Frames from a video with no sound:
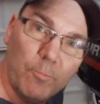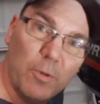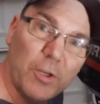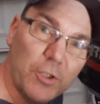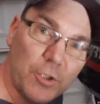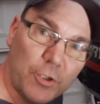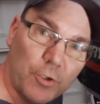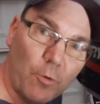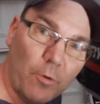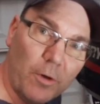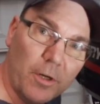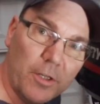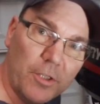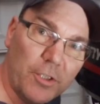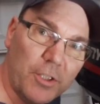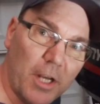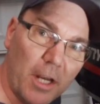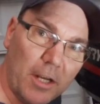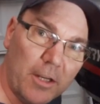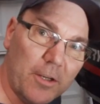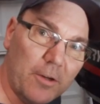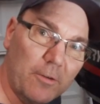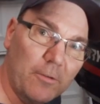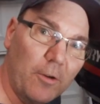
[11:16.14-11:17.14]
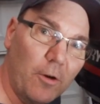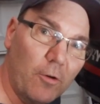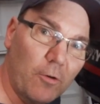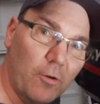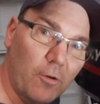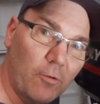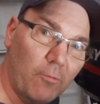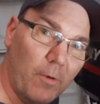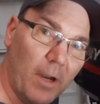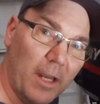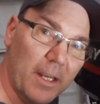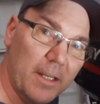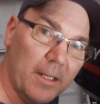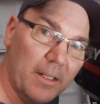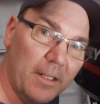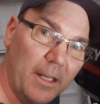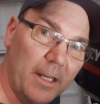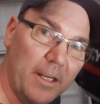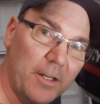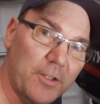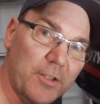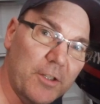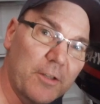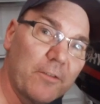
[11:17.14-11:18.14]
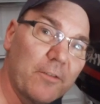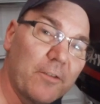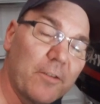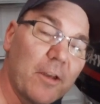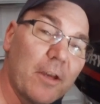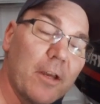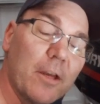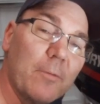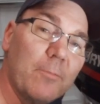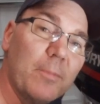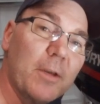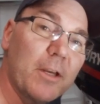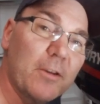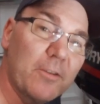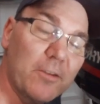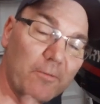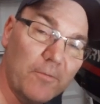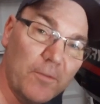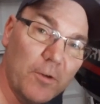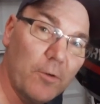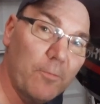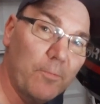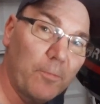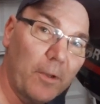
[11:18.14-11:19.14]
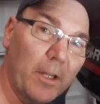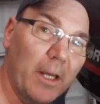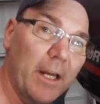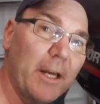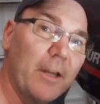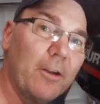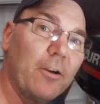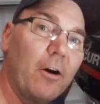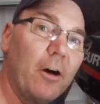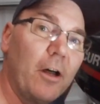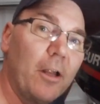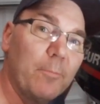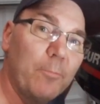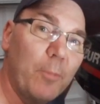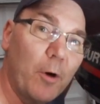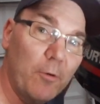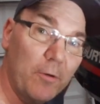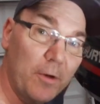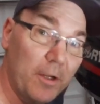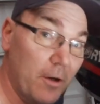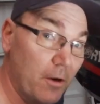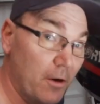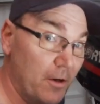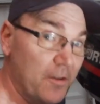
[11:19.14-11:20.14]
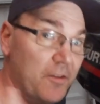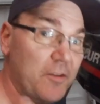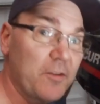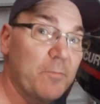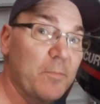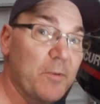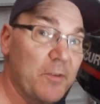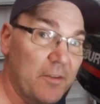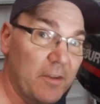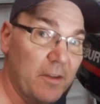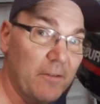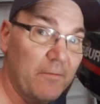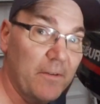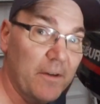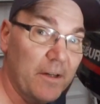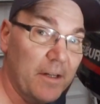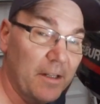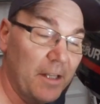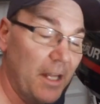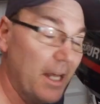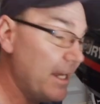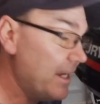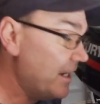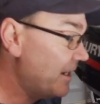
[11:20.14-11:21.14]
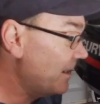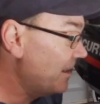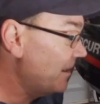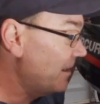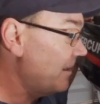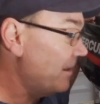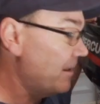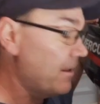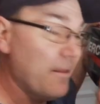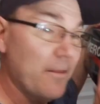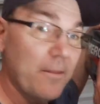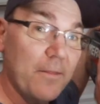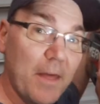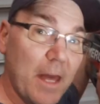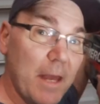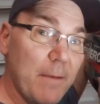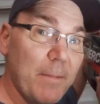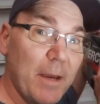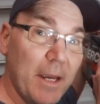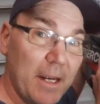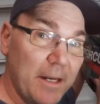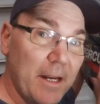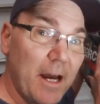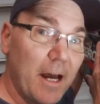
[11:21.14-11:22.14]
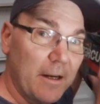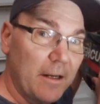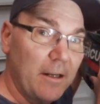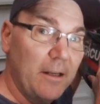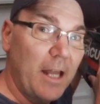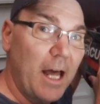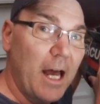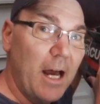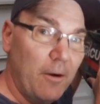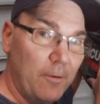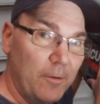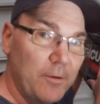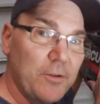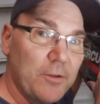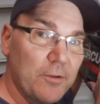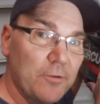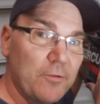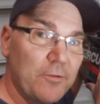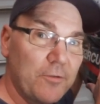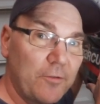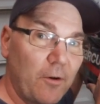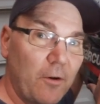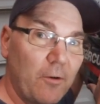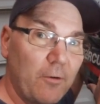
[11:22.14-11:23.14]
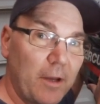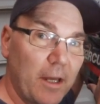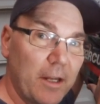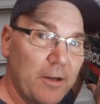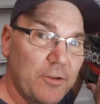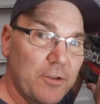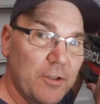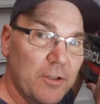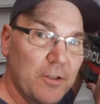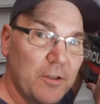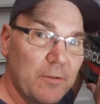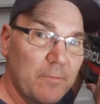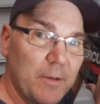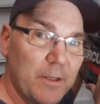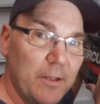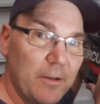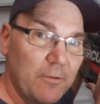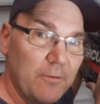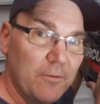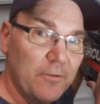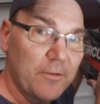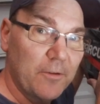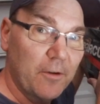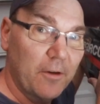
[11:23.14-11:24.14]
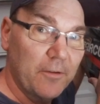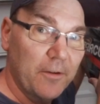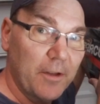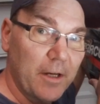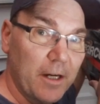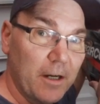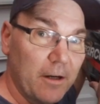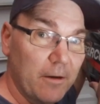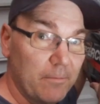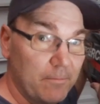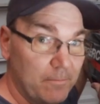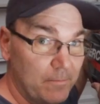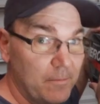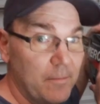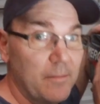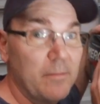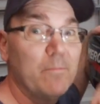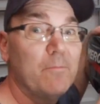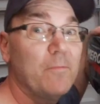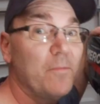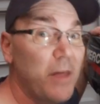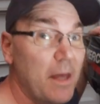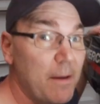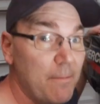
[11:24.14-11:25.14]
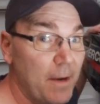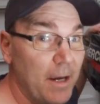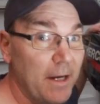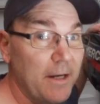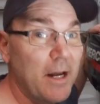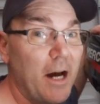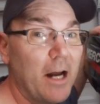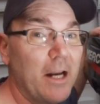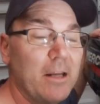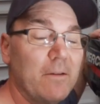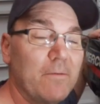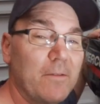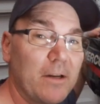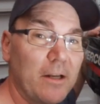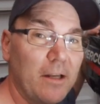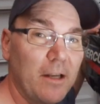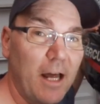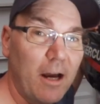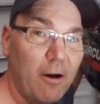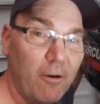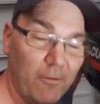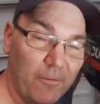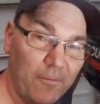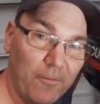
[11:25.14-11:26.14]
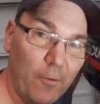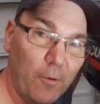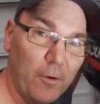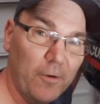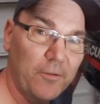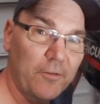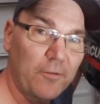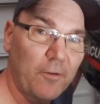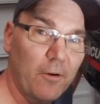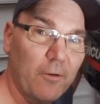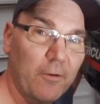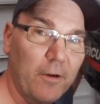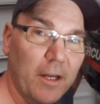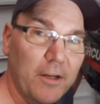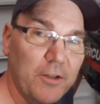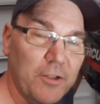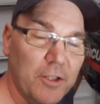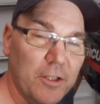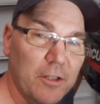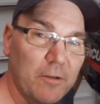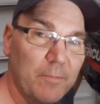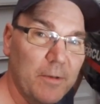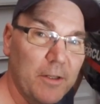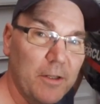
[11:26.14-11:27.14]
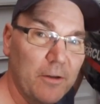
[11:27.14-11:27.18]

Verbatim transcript: Be sure to check your local regulations because if you plan on boating on a specific lake, they may not allow a two-stroke engine to be used on there. They may not even allow a four-stroke engine to be